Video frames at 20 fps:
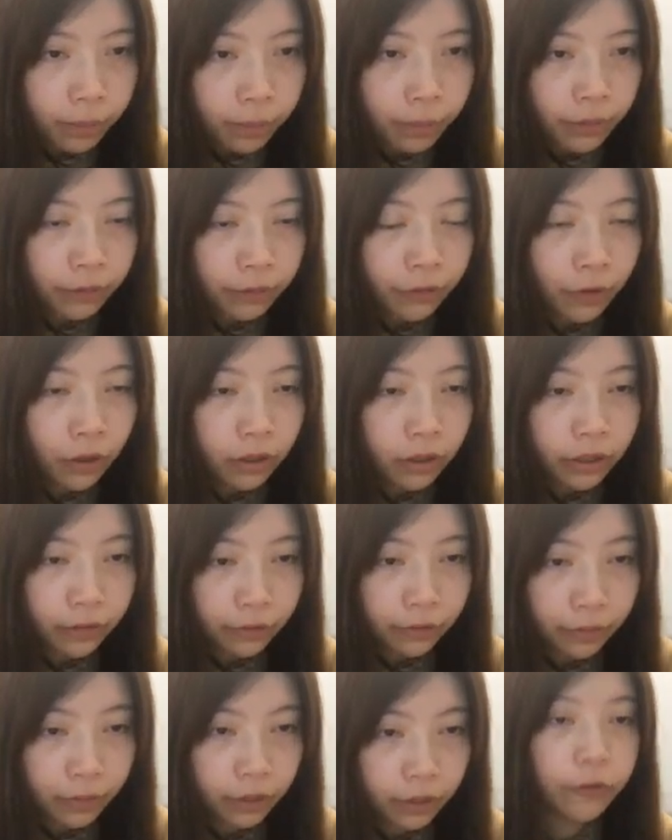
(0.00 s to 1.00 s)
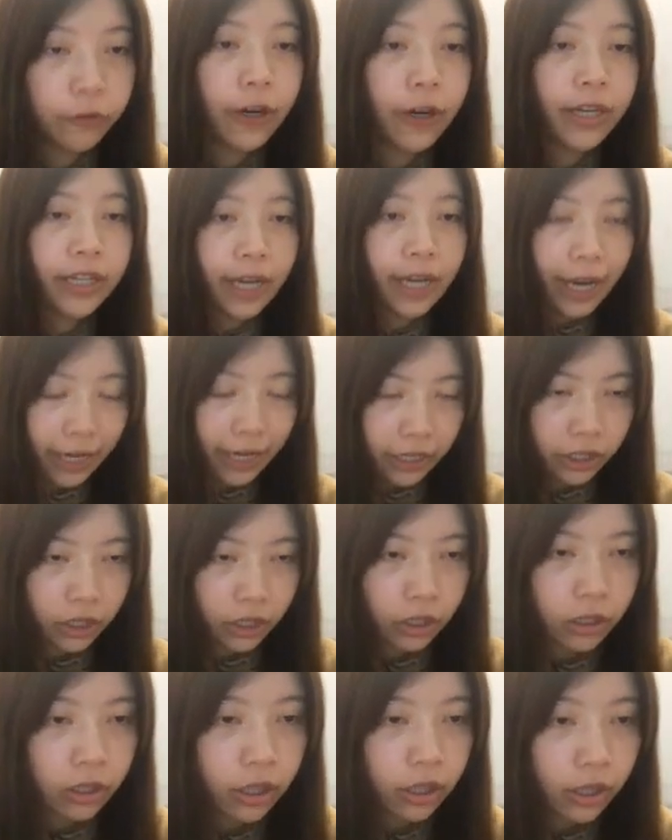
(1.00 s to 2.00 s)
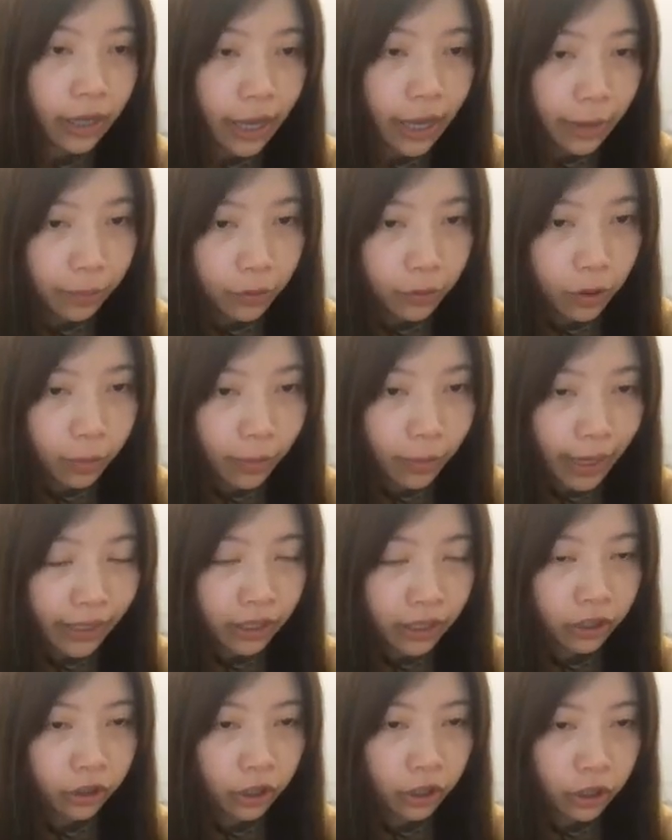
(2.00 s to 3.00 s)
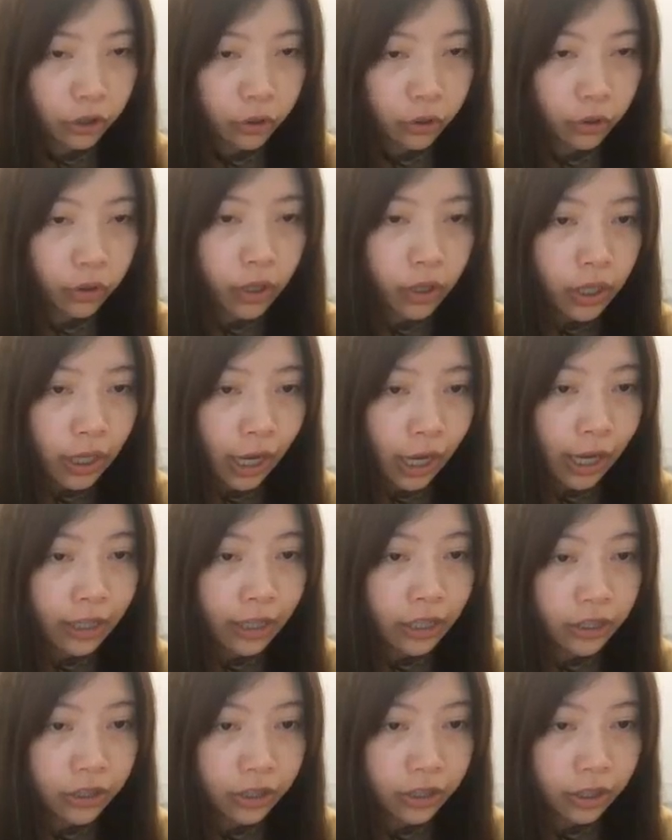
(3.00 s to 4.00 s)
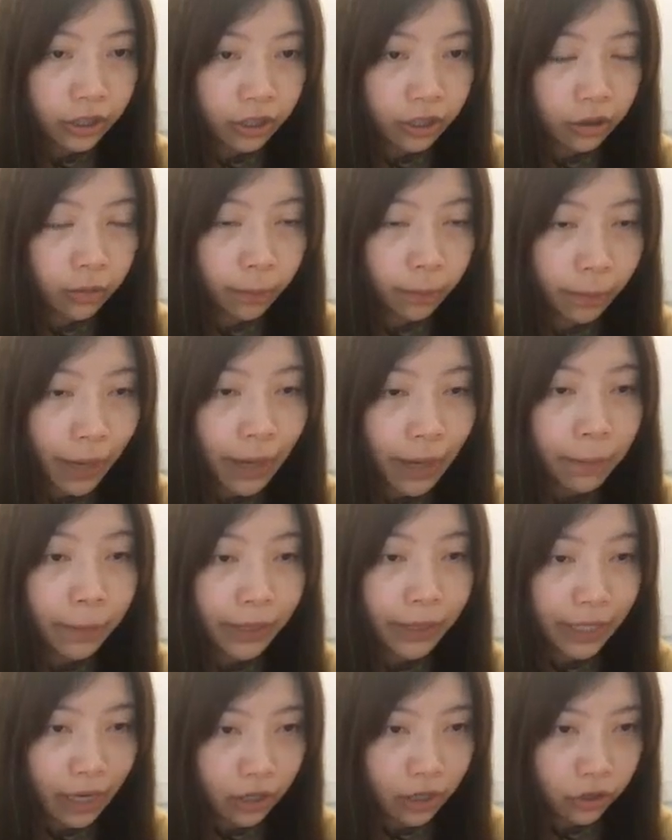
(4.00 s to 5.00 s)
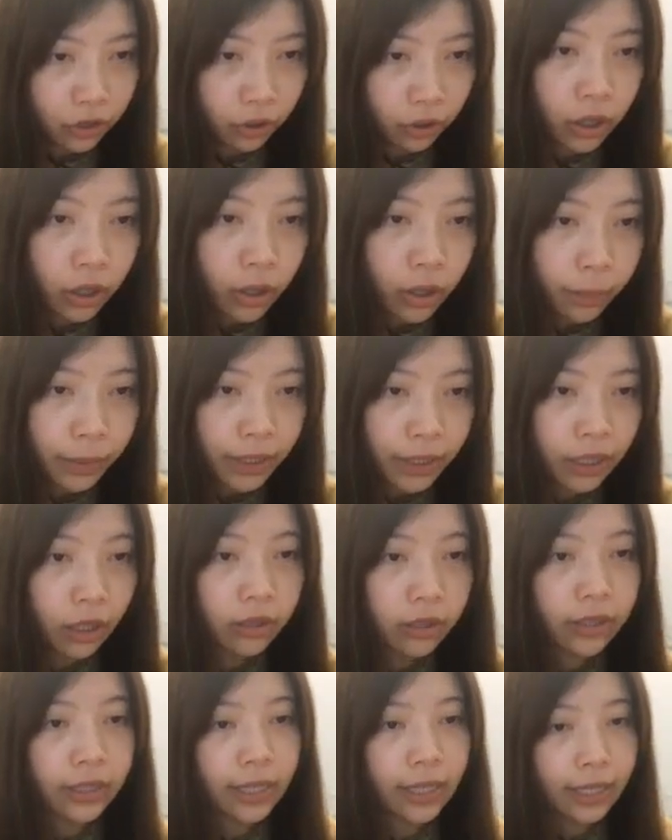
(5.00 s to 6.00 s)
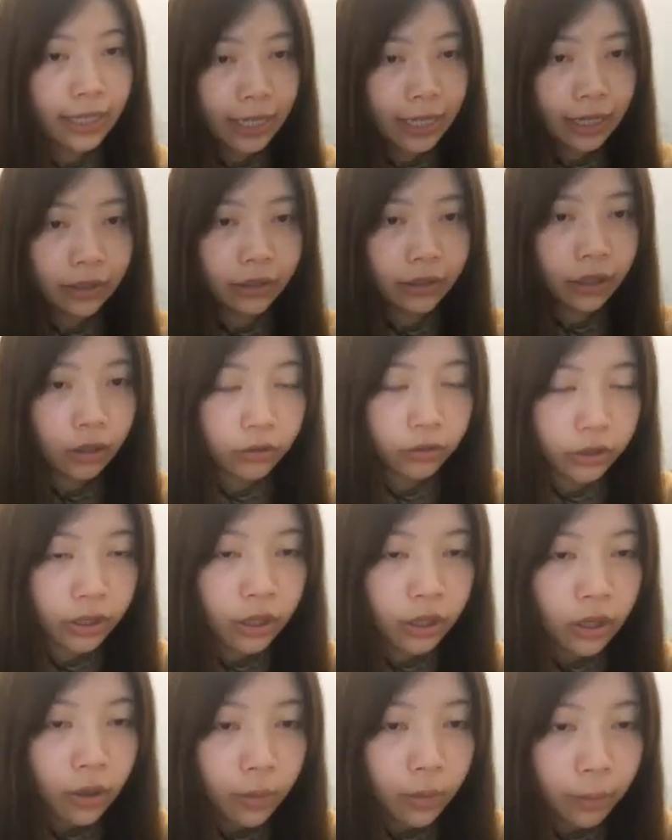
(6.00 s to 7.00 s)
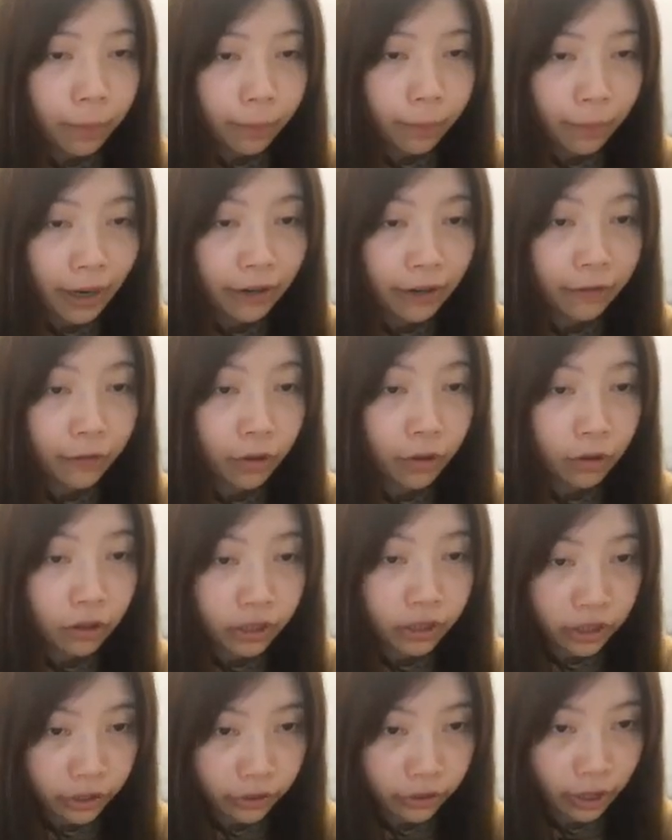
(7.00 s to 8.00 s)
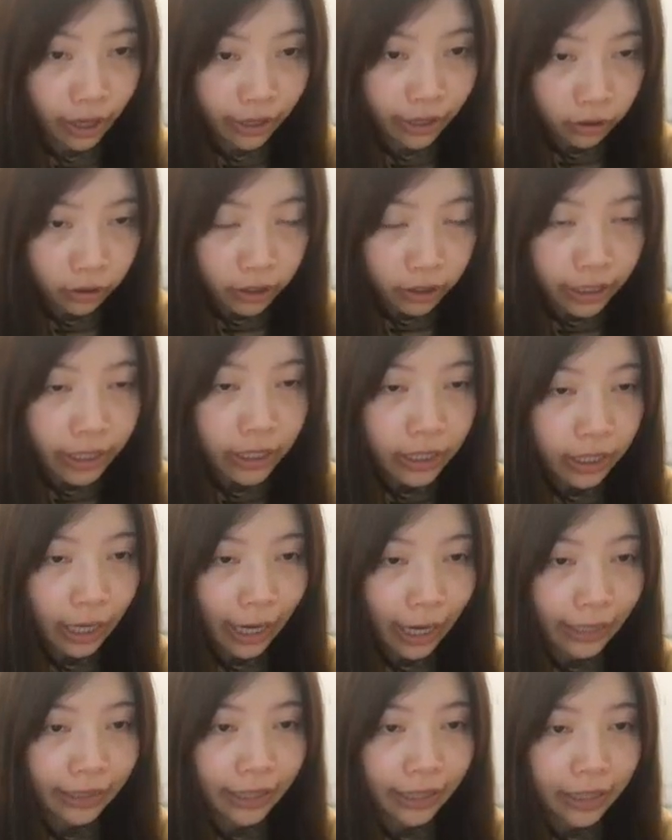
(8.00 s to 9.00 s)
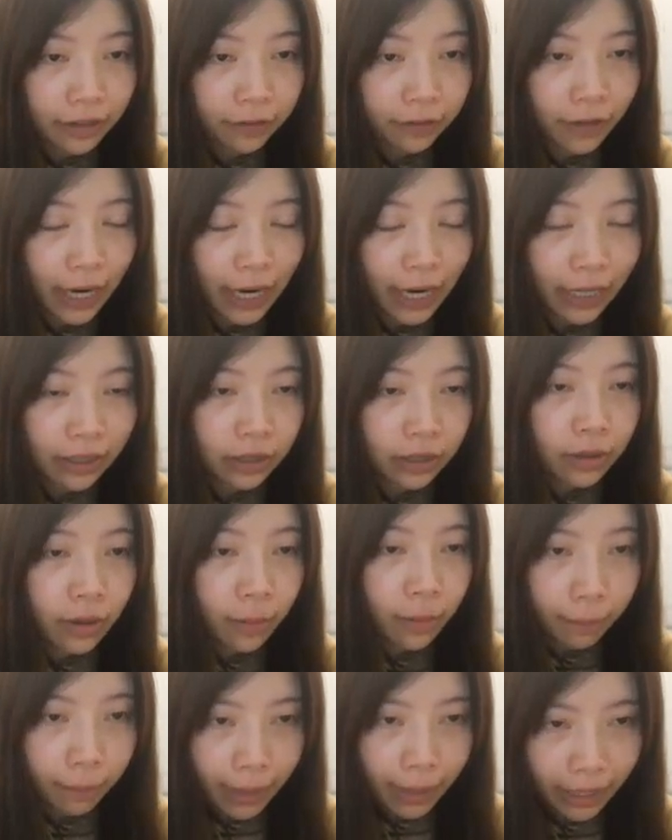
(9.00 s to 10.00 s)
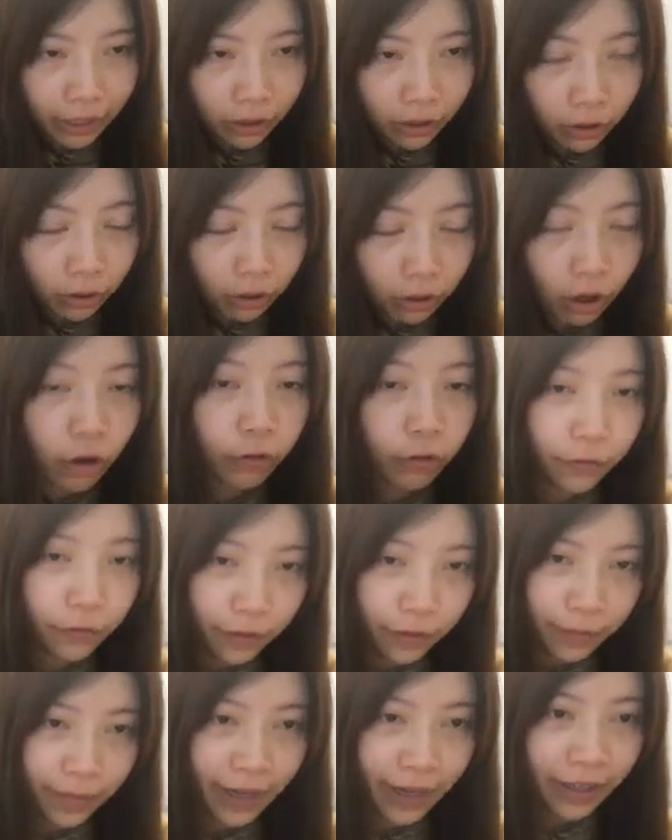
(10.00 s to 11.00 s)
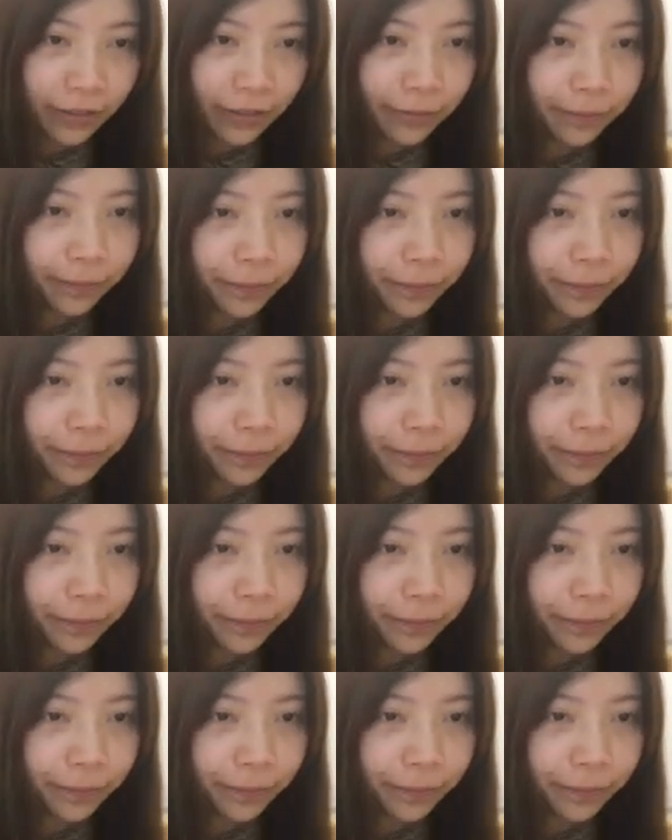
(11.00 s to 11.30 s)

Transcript: Before differentiation, the embryonic tissue are considered bipotential because they cannot morphogenetically identify as male or female.